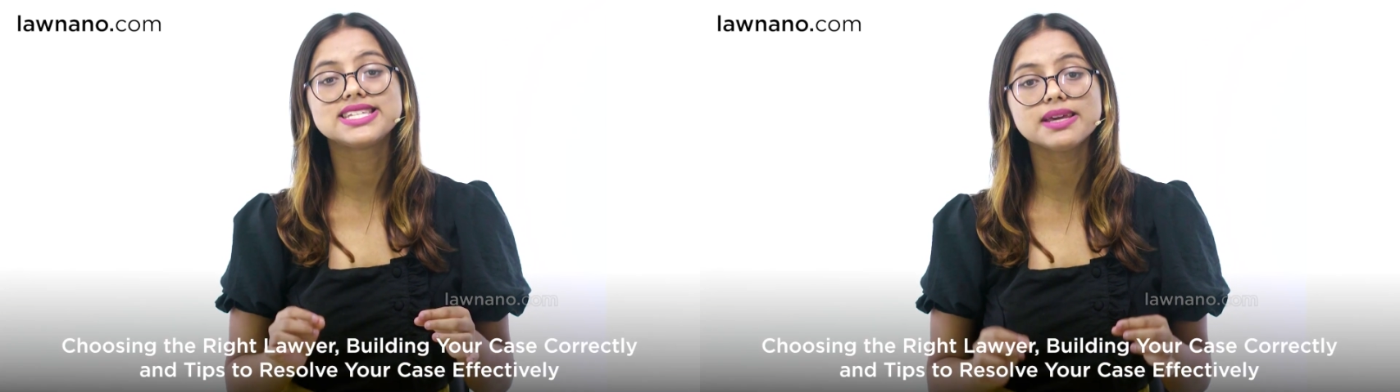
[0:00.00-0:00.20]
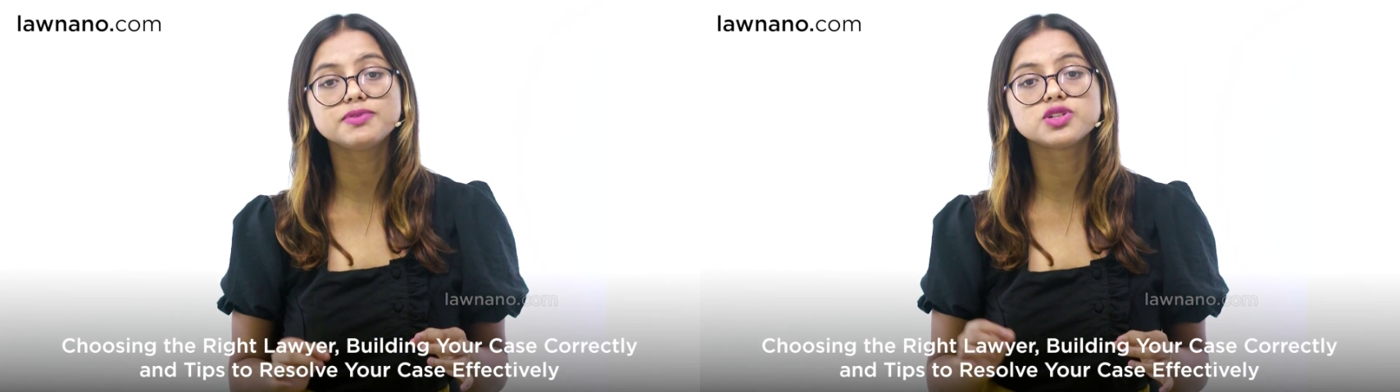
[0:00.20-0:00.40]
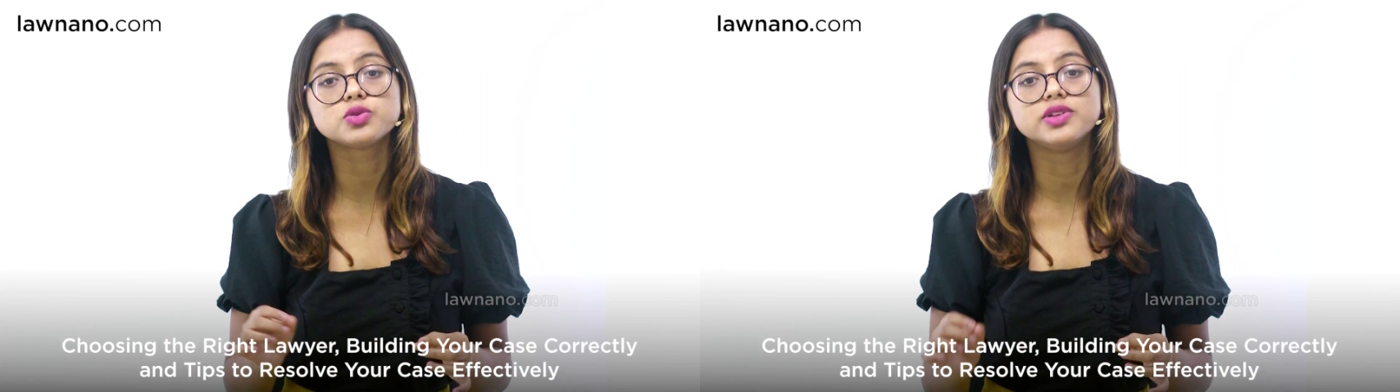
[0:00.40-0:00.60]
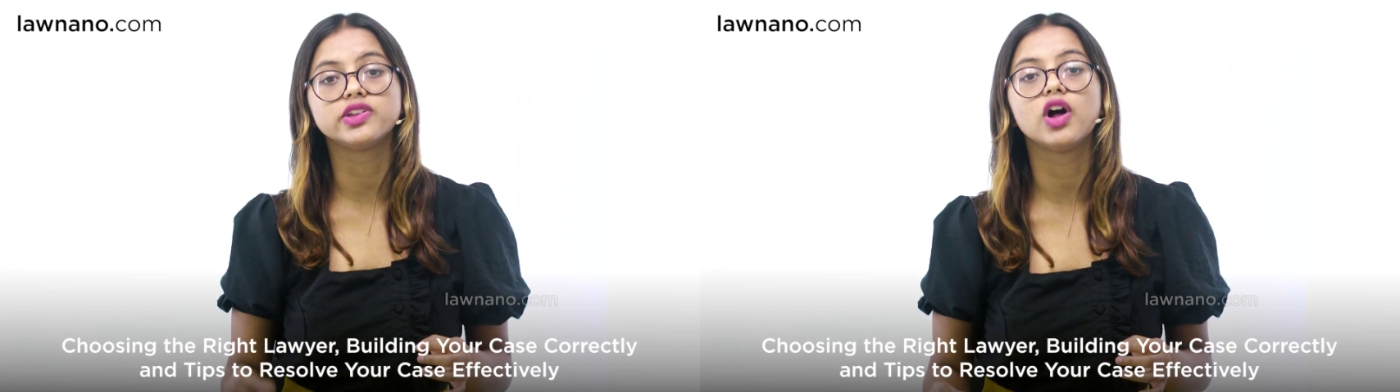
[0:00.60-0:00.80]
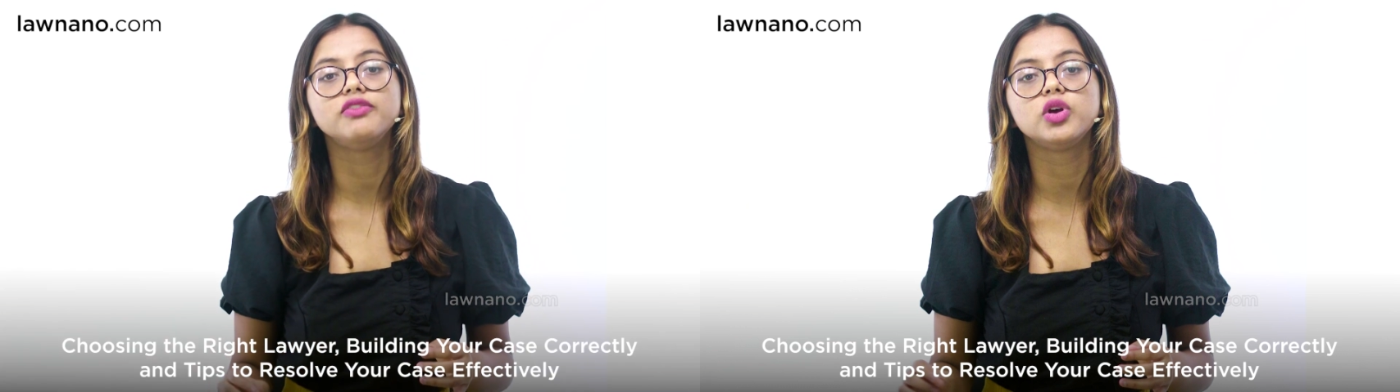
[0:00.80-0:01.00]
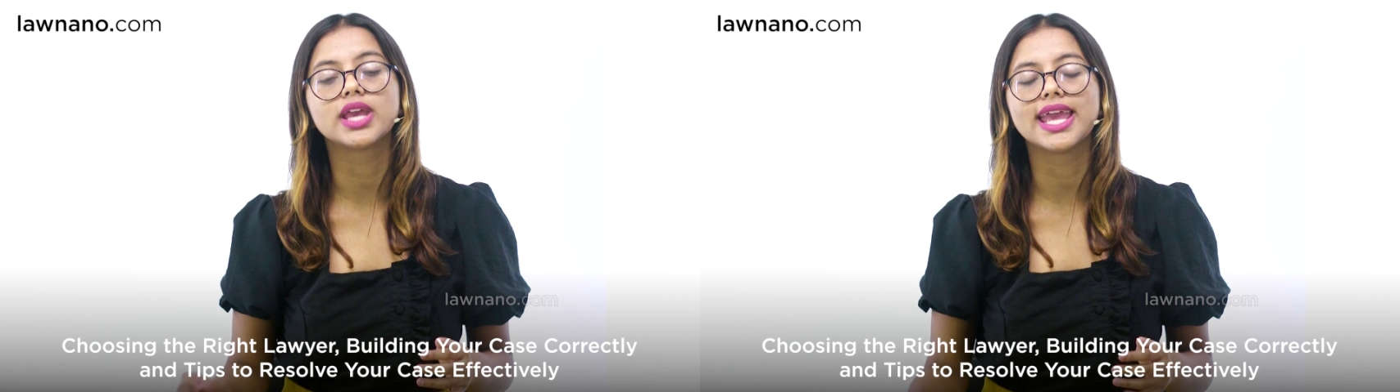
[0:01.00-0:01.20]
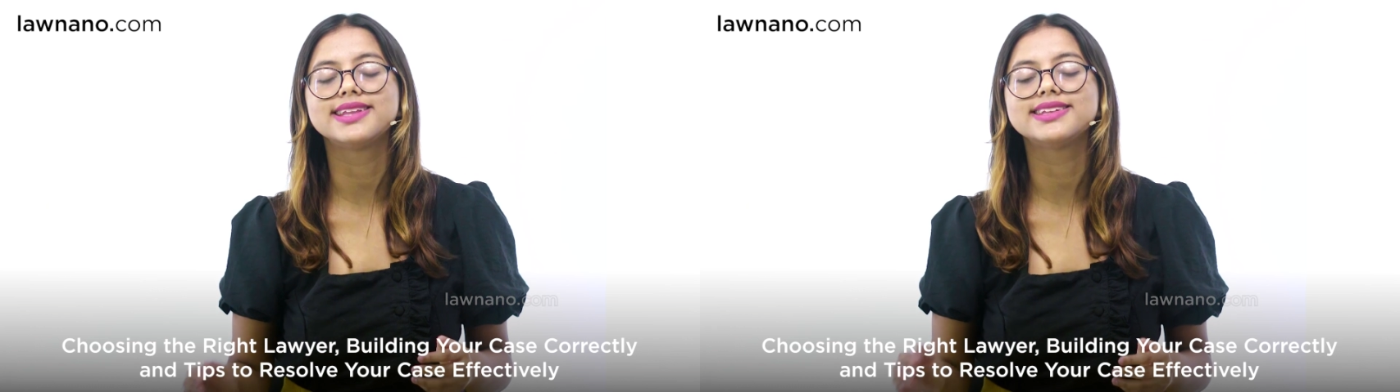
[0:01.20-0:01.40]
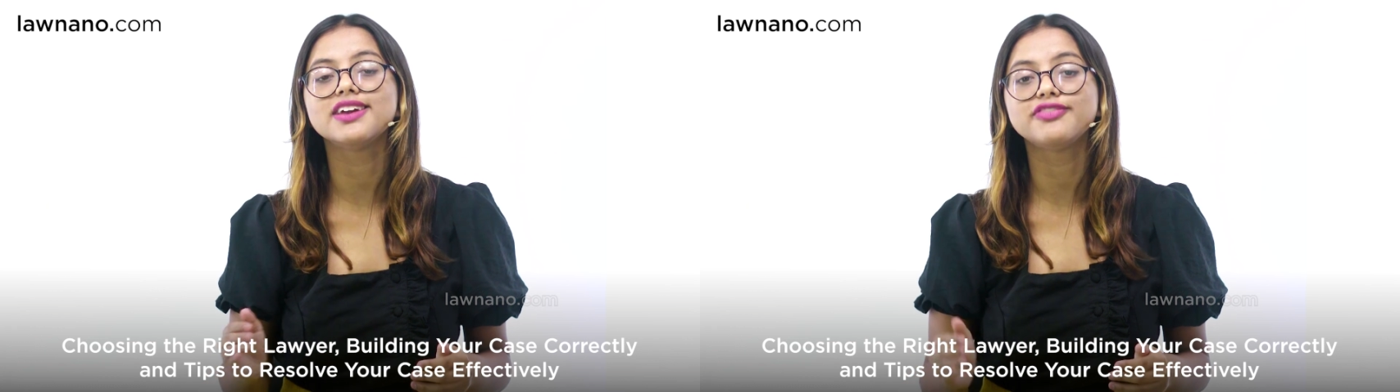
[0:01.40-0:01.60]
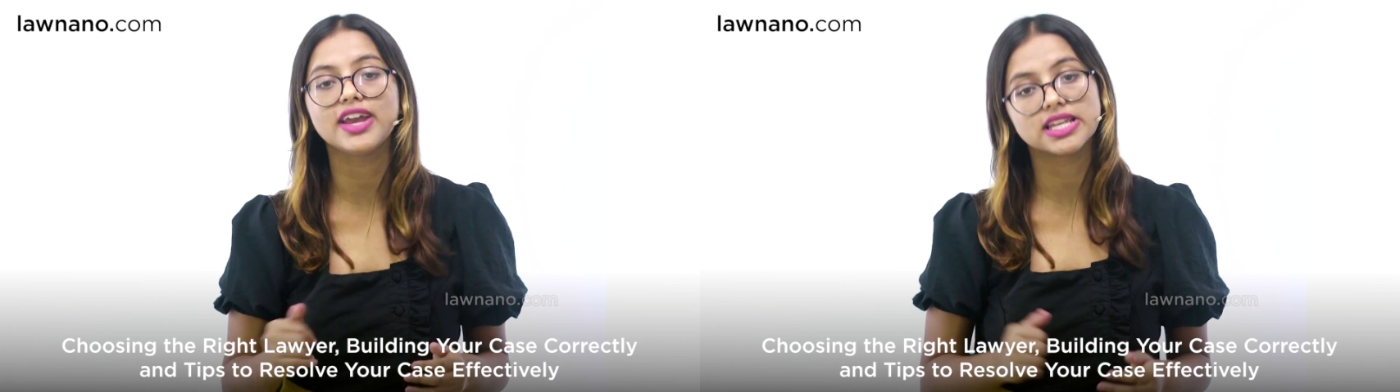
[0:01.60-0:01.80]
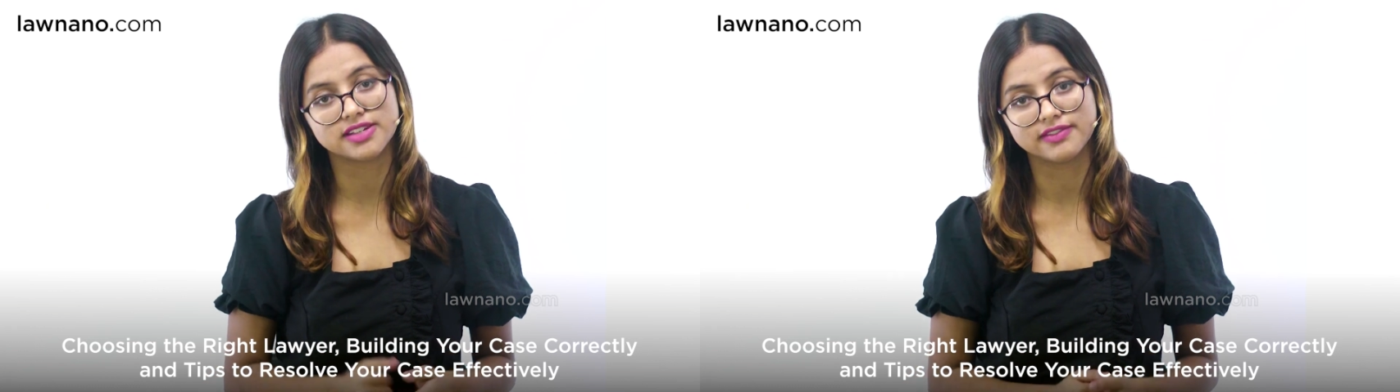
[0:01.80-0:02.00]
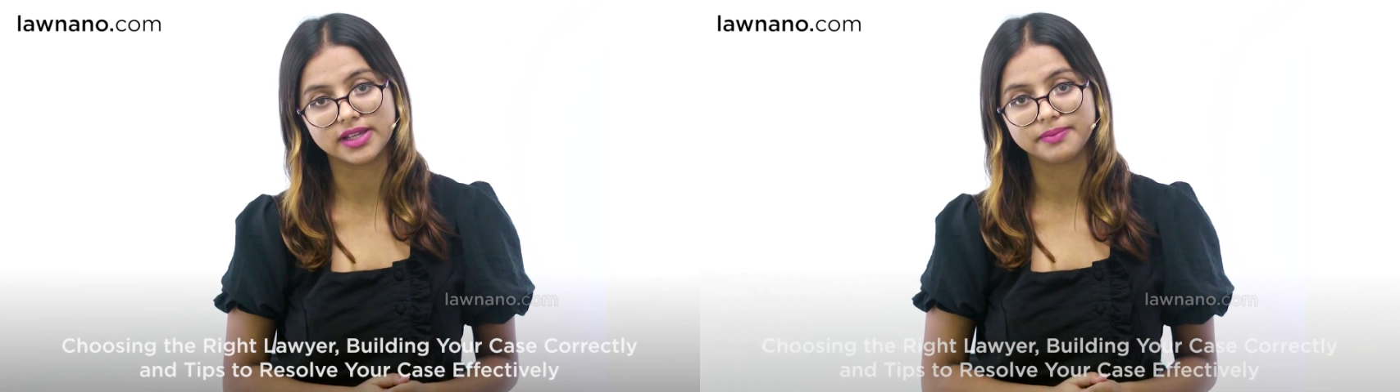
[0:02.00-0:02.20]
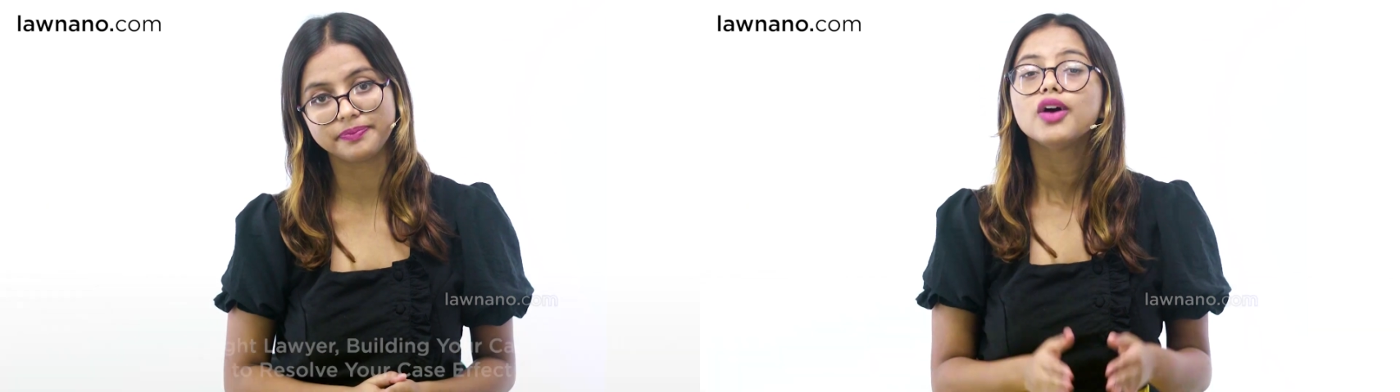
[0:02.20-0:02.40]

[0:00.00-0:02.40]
tips to resolve your case effectively.